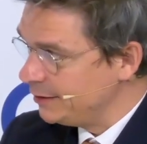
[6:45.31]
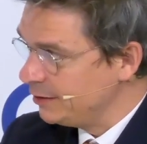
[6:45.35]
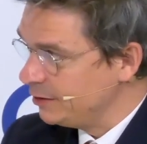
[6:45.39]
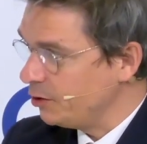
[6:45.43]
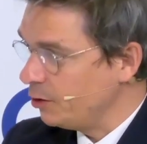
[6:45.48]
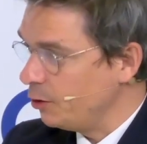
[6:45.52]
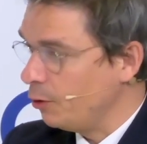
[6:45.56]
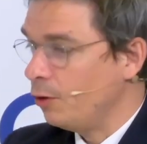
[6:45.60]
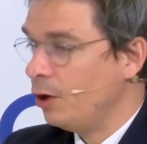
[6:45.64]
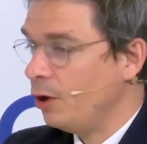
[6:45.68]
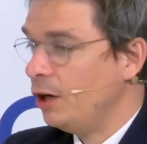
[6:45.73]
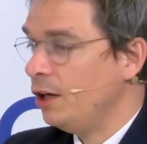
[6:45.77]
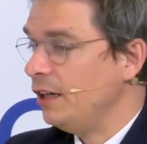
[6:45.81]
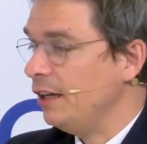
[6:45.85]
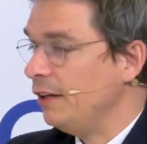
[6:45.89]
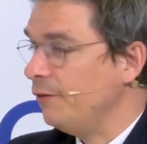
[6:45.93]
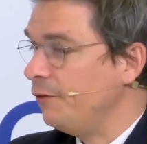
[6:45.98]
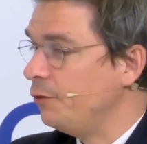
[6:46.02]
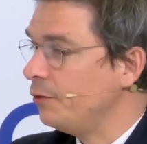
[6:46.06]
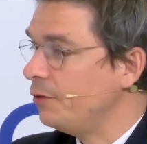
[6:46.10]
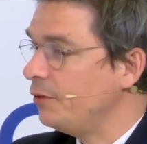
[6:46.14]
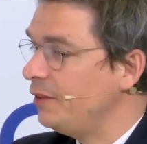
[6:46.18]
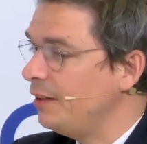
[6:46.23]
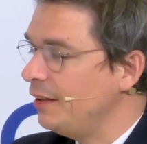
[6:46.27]
So
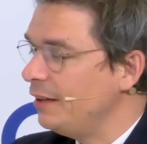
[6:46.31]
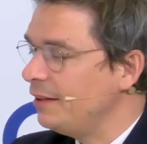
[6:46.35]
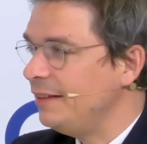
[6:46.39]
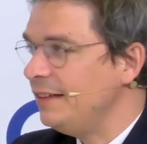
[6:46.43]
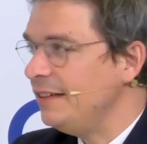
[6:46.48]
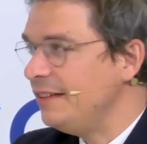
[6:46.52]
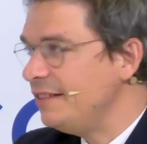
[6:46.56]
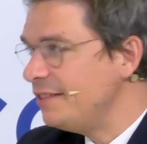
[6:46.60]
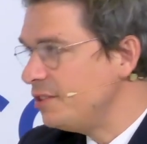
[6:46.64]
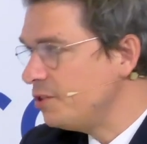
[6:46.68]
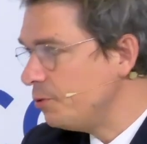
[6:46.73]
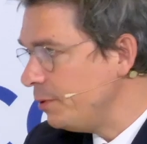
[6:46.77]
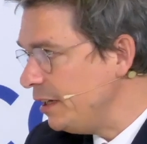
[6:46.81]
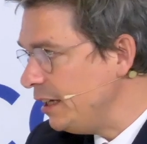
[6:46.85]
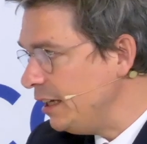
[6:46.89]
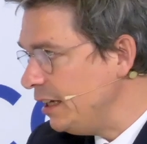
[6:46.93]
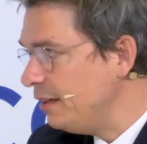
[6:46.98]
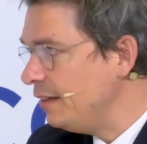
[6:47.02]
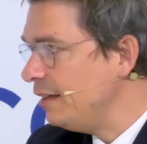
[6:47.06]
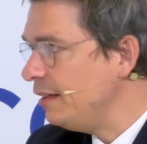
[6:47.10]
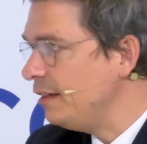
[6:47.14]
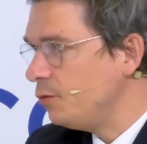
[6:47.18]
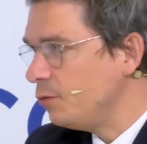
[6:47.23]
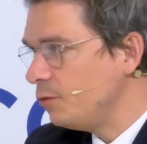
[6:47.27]
if you see T3,
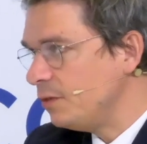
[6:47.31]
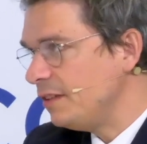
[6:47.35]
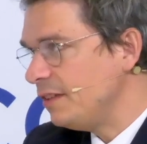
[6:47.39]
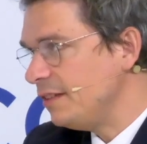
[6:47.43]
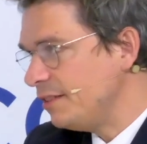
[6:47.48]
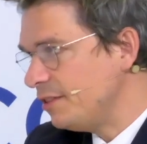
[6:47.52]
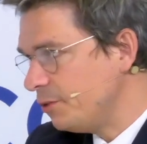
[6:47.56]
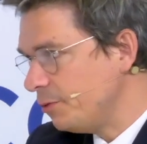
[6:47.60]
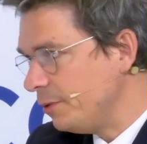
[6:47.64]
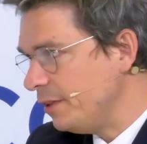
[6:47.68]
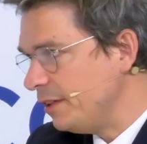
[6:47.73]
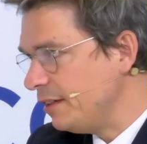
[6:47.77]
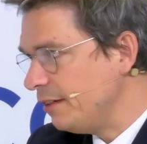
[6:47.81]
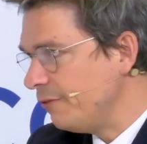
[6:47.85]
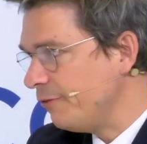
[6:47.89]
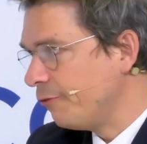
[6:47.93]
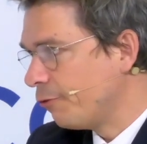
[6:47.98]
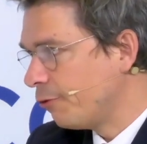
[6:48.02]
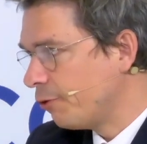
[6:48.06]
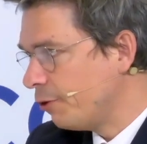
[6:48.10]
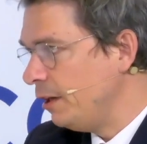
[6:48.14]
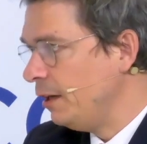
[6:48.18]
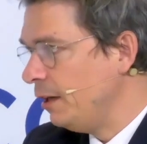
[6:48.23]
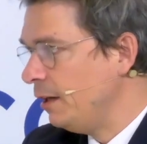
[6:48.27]
T2, T3,
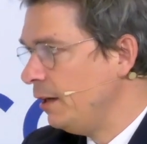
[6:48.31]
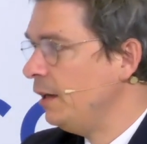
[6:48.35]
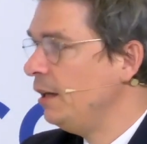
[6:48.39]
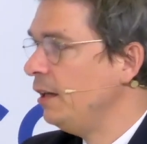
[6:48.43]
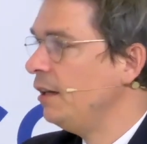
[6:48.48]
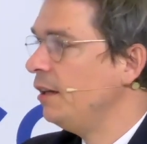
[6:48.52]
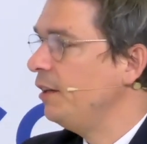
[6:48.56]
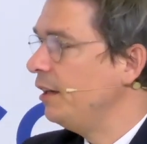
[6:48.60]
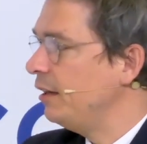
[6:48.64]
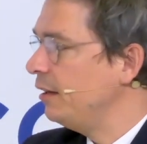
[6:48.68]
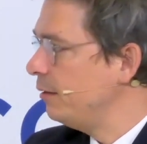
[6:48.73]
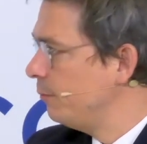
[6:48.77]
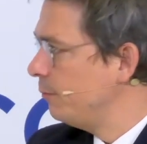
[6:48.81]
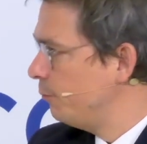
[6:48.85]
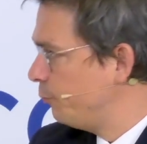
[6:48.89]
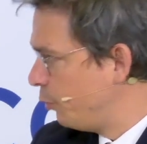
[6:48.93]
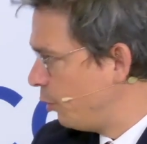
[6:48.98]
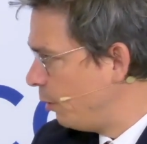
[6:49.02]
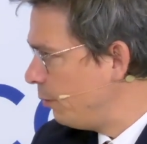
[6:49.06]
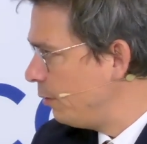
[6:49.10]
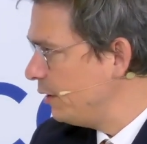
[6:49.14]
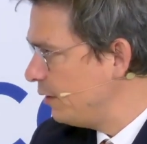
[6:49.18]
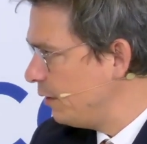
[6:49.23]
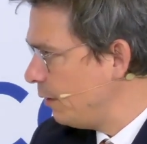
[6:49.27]
T4, then
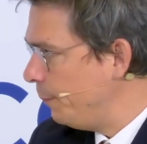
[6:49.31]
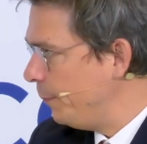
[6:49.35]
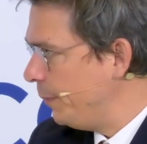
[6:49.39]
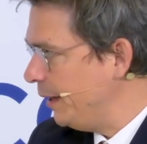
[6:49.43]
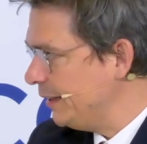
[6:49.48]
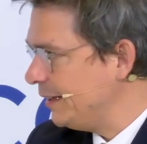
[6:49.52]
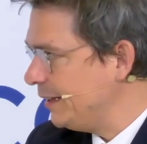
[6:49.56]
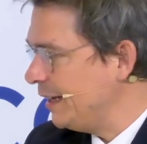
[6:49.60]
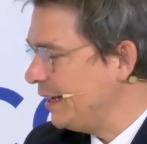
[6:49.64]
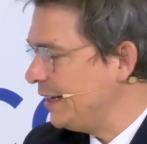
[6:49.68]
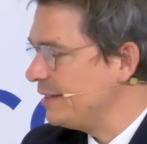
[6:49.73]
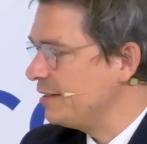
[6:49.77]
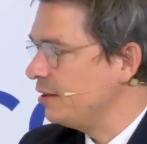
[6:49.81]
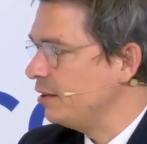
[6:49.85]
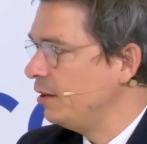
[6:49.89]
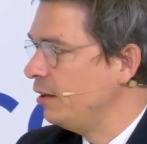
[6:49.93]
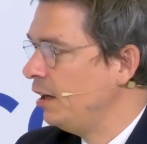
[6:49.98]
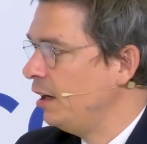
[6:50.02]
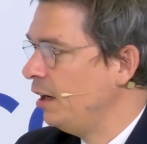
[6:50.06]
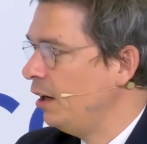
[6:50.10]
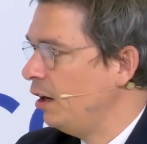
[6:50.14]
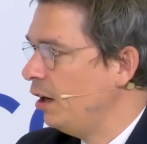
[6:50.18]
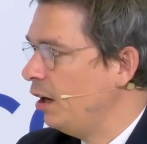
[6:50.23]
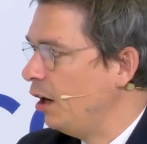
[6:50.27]
probably the PET has a
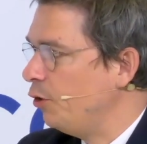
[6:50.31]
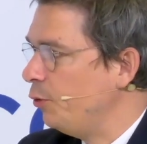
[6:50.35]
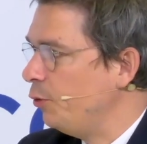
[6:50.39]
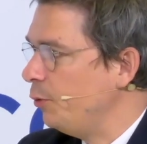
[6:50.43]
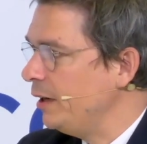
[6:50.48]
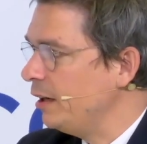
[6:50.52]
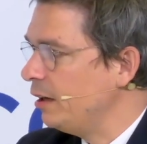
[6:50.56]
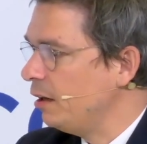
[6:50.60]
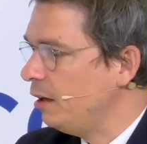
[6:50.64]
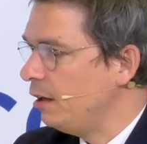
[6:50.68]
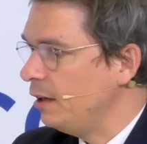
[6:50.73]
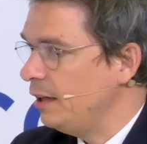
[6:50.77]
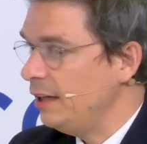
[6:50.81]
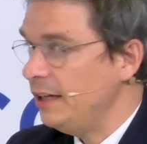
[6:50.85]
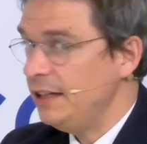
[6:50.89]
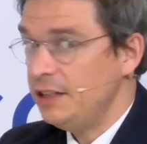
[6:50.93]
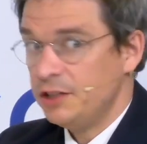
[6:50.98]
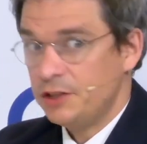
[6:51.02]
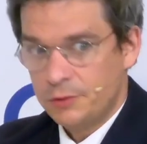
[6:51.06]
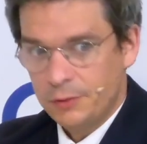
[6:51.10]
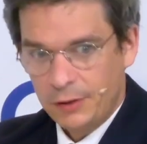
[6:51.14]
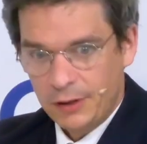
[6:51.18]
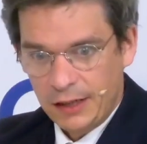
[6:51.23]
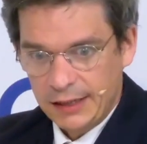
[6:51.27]
real
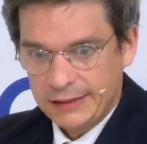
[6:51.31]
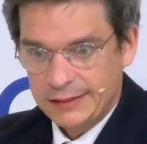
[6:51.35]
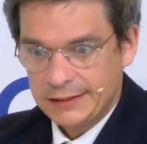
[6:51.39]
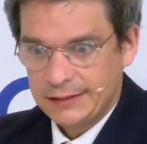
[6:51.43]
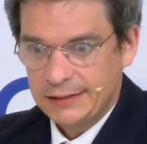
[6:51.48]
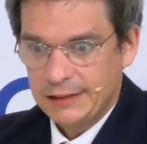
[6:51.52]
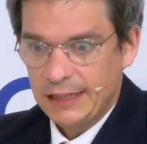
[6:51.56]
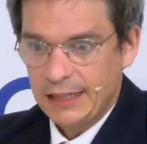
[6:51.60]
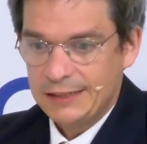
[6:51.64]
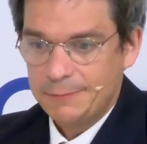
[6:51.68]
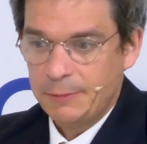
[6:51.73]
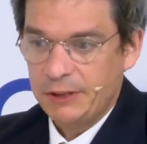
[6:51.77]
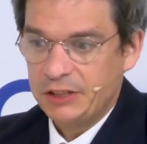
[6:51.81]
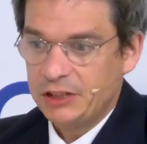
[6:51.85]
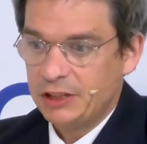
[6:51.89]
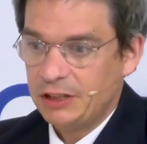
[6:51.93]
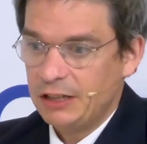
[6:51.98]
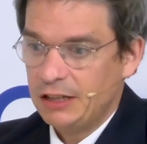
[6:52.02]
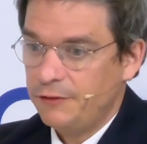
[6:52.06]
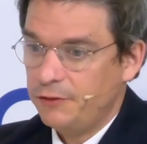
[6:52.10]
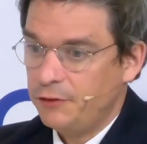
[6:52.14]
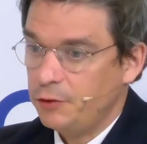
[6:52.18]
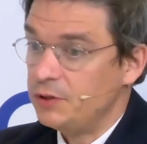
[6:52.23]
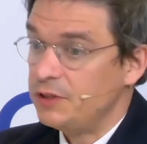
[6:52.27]
interest,
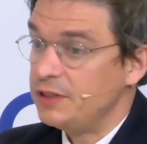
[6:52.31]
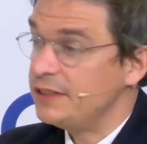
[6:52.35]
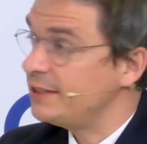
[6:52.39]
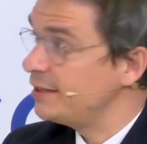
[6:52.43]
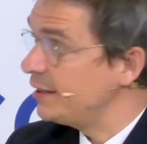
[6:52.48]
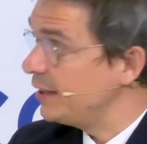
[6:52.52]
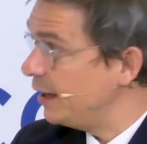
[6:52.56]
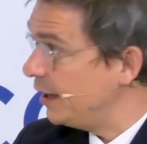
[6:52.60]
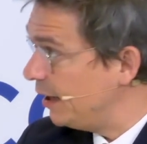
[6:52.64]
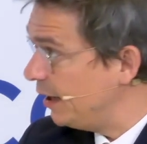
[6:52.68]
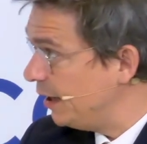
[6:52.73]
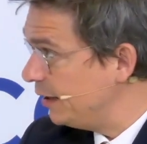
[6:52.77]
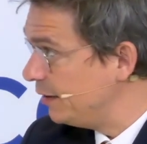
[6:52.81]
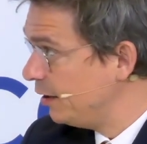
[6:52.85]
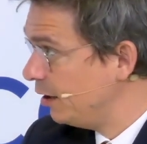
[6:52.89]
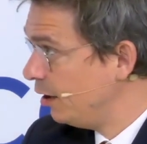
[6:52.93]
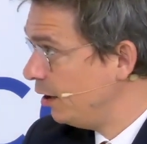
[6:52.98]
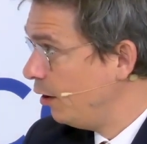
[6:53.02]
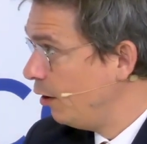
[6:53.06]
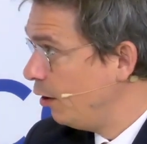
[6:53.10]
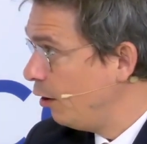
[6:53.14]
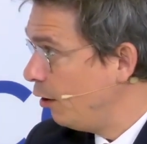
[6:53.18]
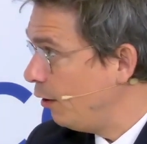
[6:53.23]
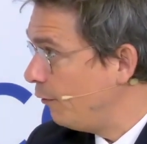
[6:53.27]
especially if you decide
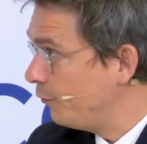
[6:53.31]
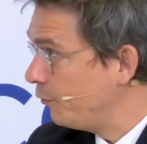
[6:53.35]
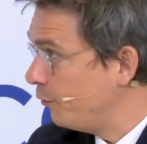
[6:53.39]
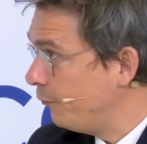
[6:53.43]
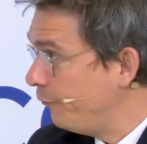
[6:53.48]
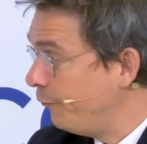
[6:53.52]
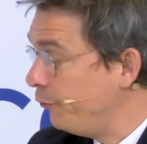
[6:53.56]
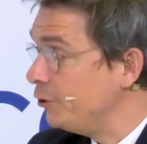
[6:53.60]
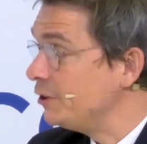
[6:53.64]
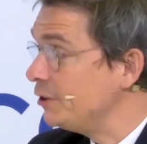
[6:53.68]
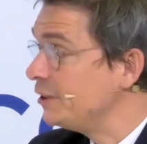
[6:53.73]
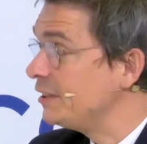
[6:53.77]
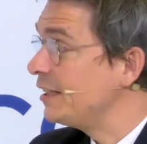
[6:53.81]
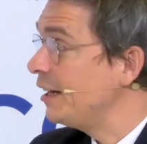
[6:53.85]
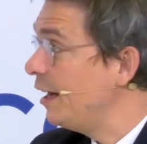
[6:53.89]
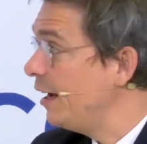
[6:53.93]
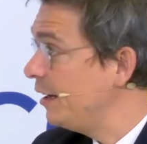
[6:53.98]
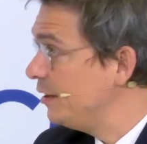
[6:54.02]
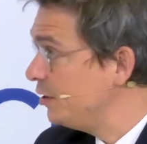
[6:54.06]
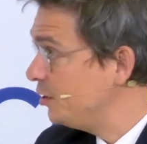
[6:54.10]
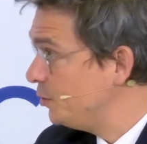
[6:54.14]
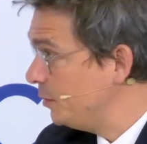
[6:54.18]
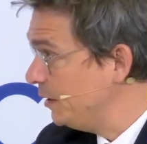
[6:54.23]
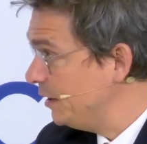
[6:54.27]
of the
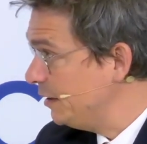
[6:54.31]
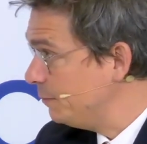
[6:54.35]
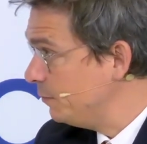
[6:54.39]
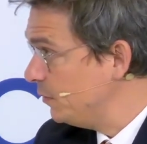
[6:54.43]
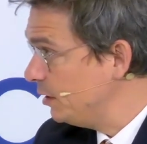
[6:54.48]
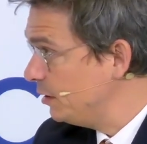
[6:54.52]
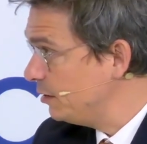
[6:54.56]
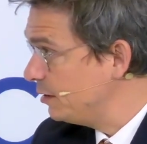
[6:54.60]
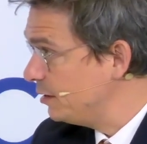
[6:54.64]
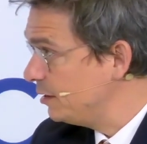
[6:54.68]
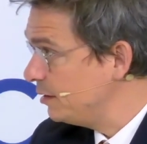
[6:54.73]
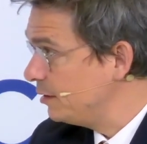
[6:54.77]
first-line treatment,